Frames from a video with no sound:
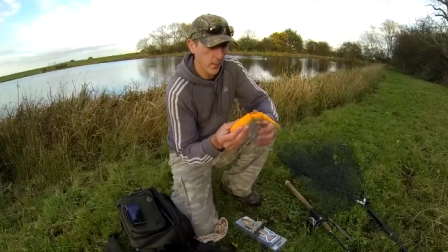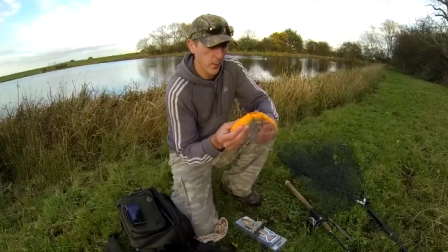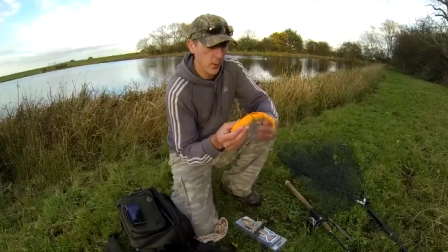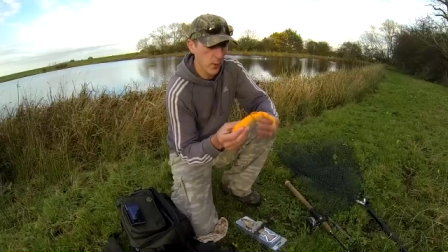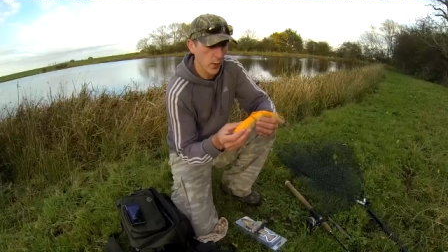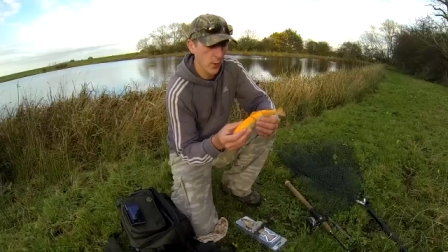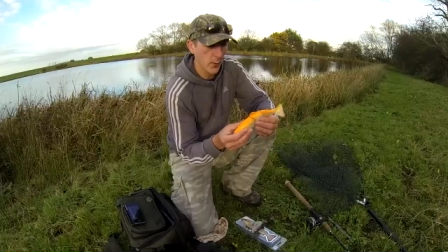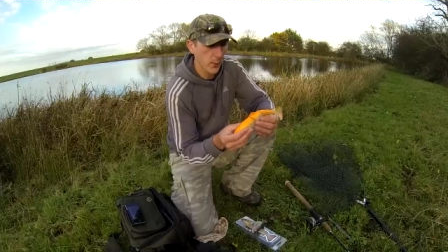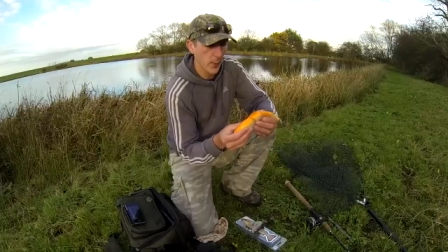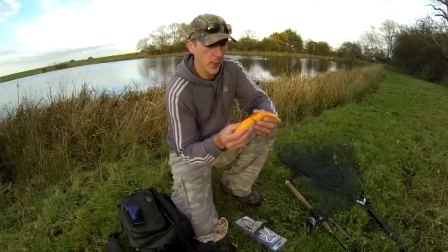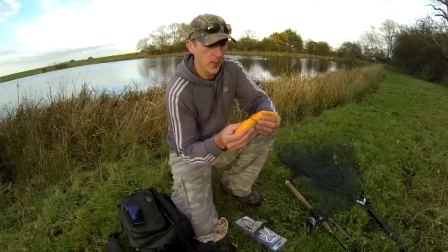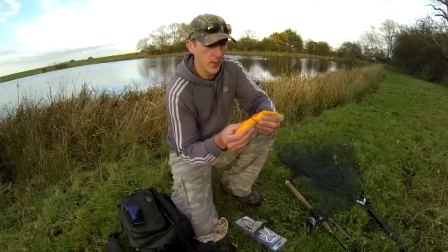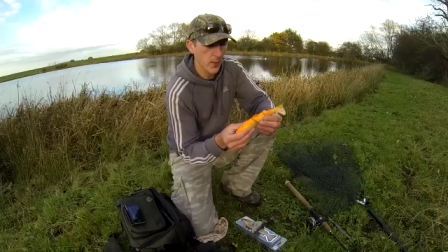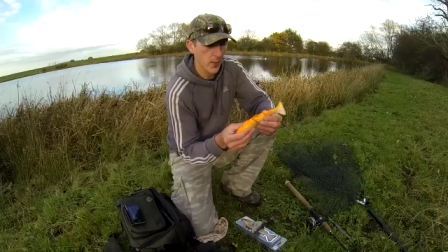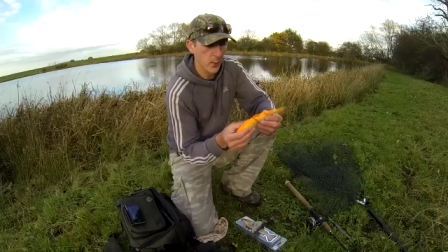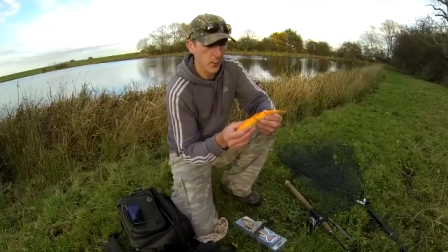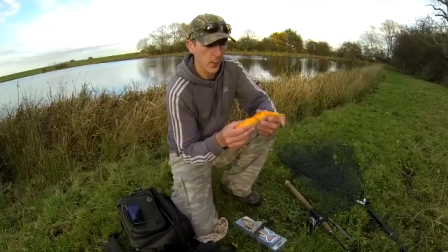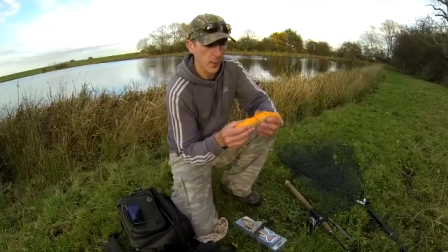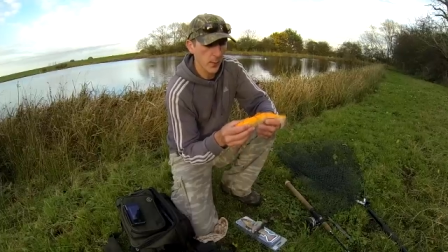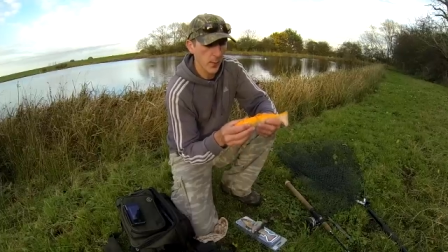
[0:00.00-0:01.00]
soft
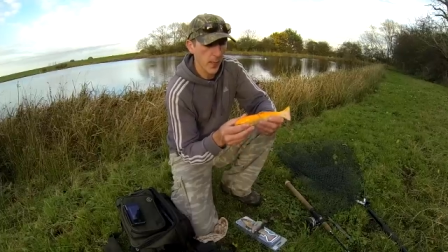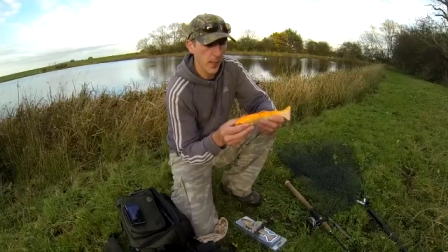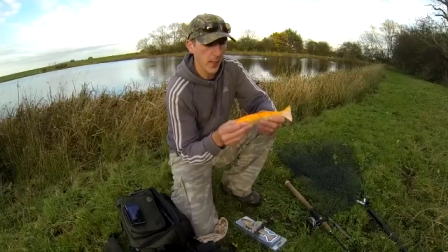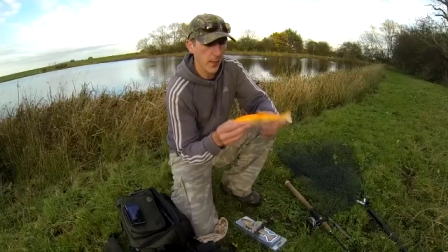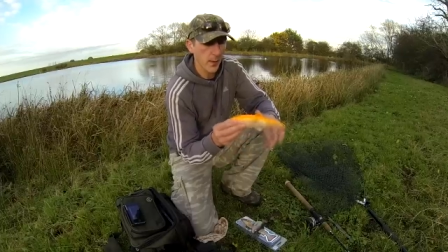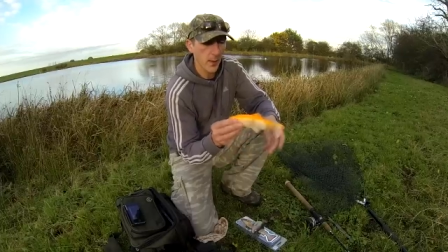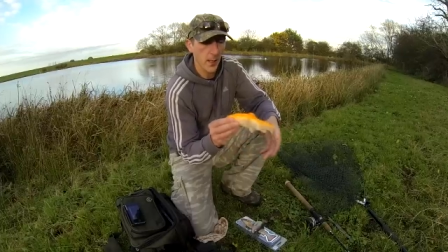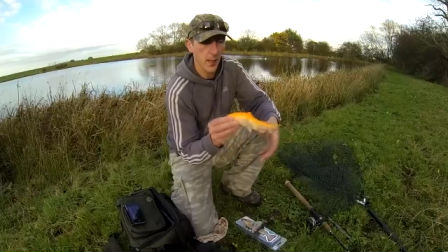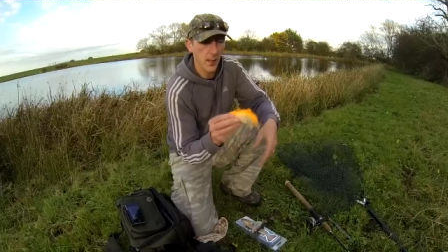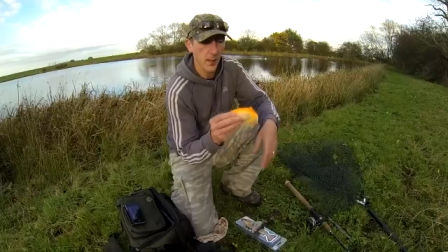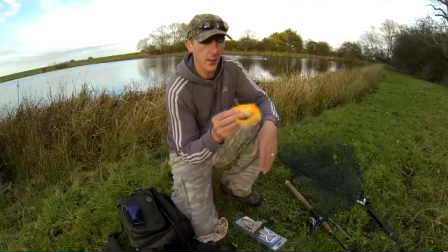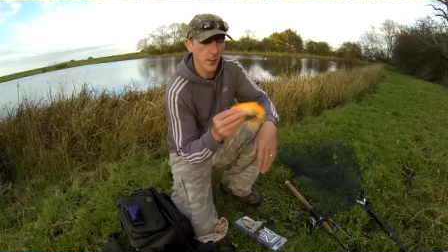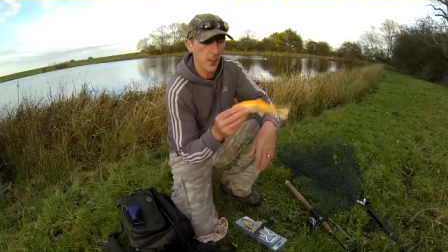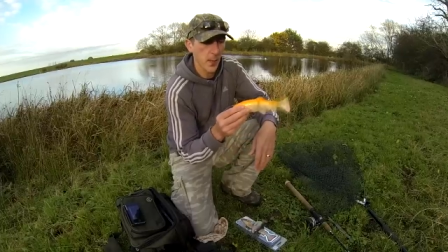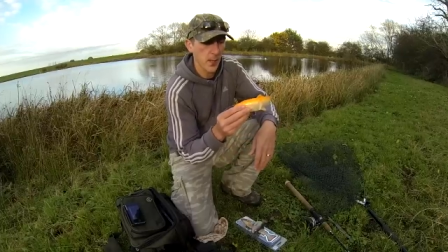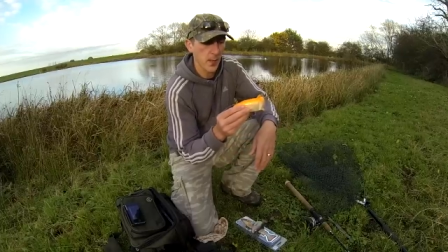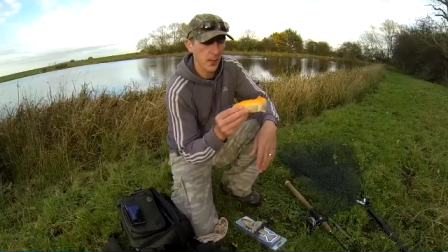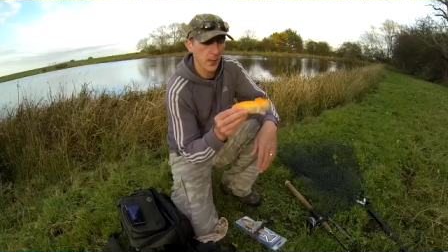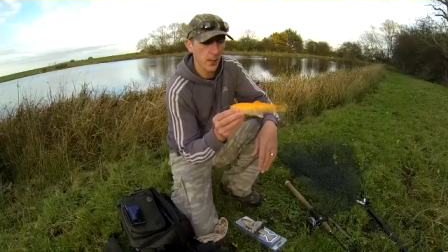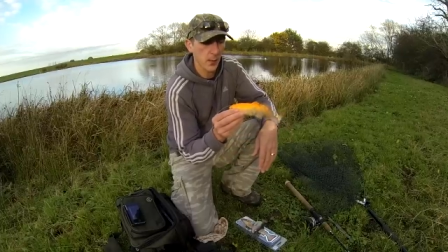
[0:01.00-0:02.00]
plastic swim bait, and it
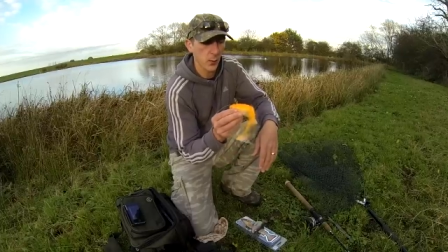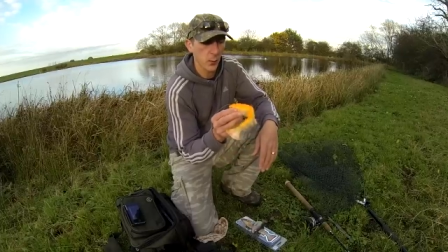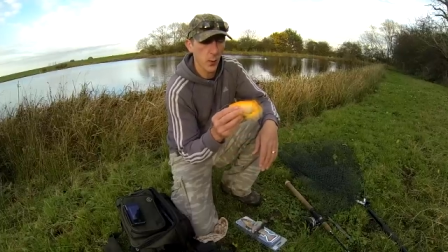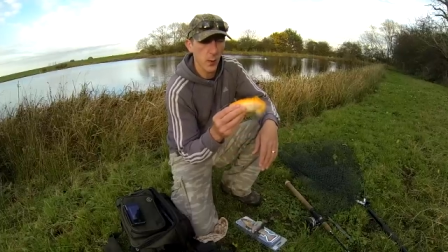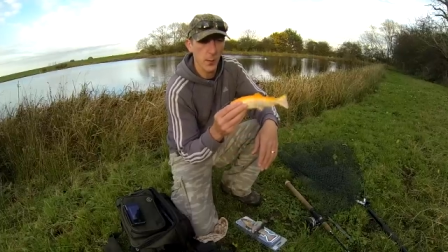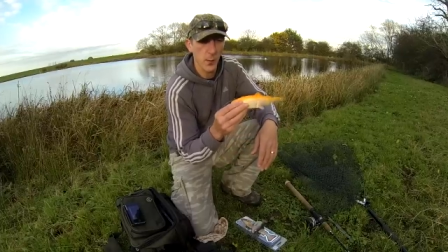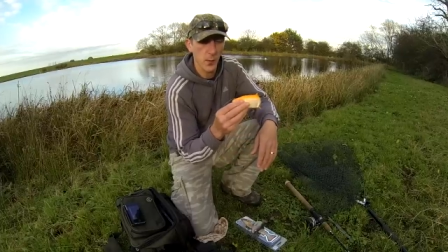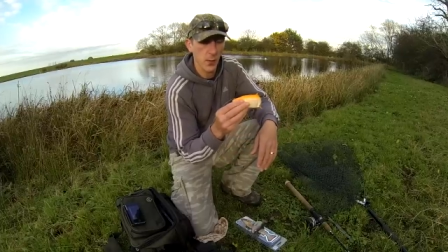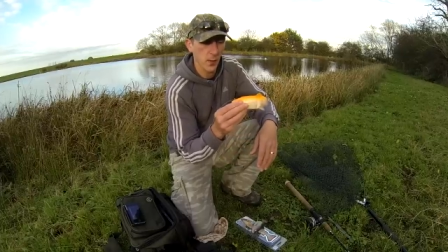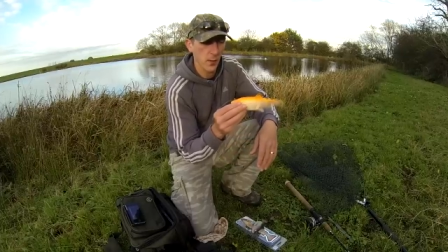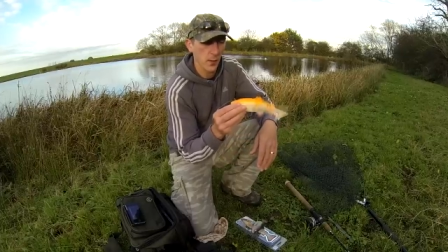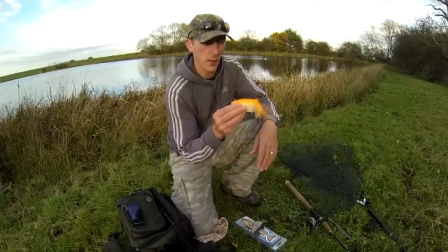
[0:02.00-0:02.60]
basically swims.